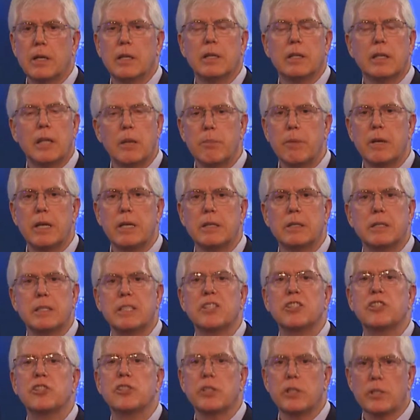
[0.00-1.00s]
Let me
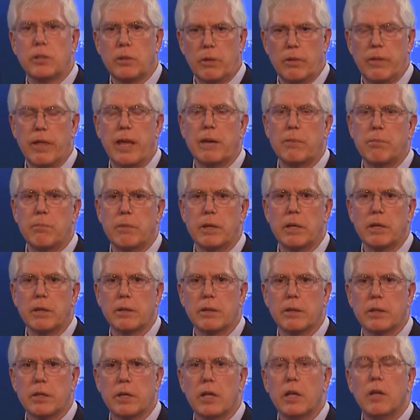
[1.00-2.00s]
distill that myth.
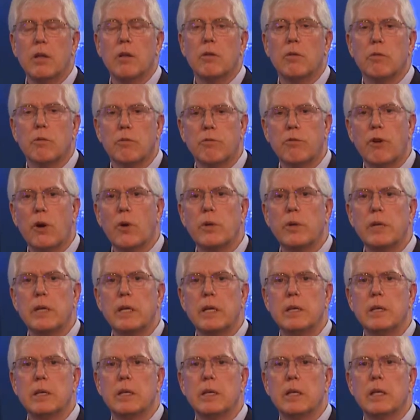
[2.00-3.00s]

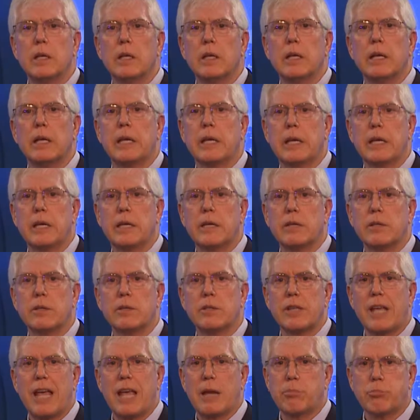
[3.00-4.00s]
Voting
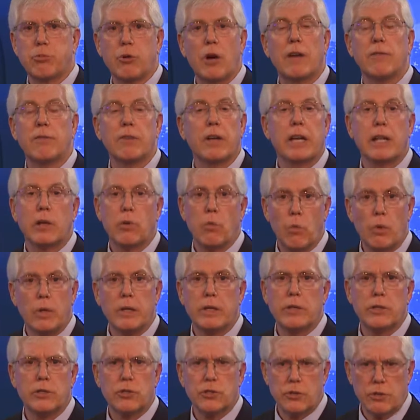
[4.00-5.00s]
is a prophetic
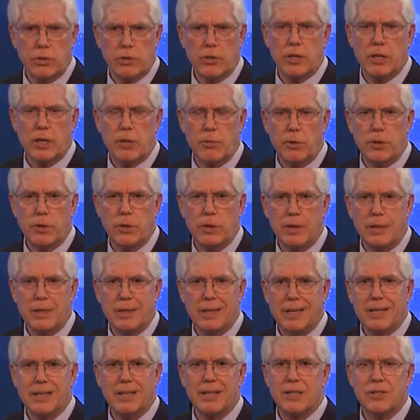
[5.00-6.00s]
witness to the community.
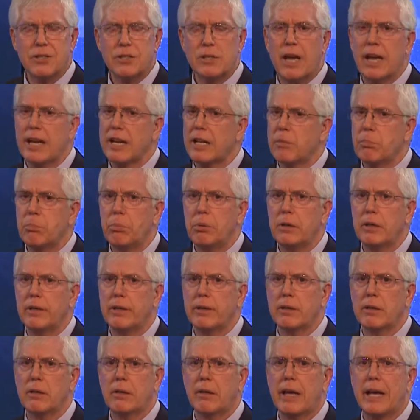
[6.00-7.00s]
It is not a
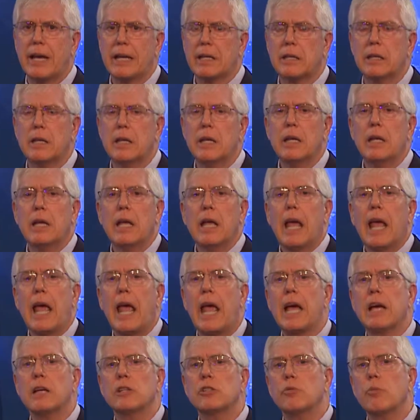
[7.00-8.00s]
political act,
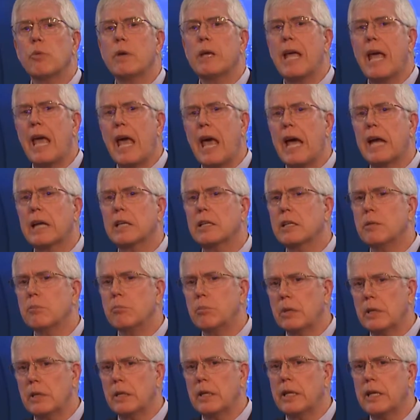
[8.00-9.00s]
As we act and
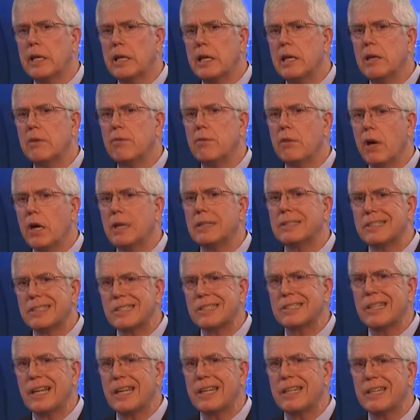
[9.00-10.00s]
believe on
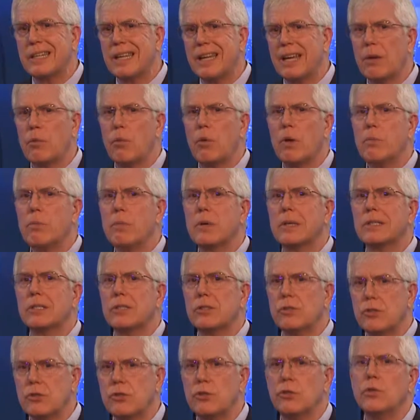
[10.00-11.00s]
Sunday, we
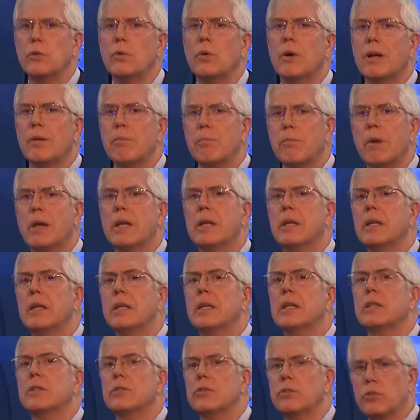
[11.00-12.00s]
must do on
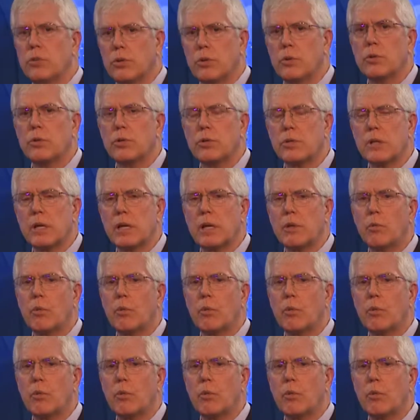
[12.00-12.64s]
Monday and Tuesday.